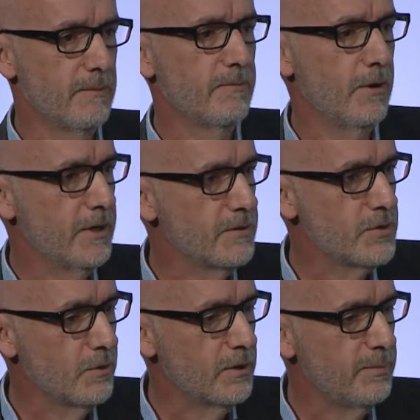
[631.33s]
FIDO is
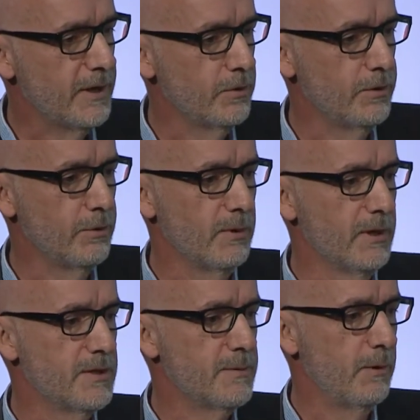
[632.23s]
not about who you are,
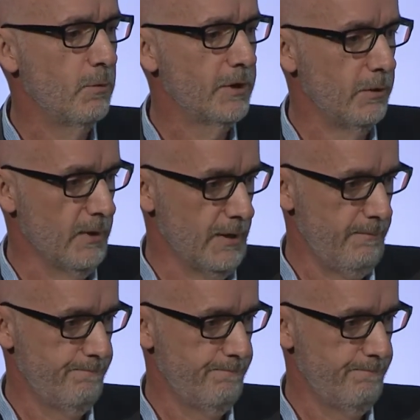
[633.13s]
it's about what you are.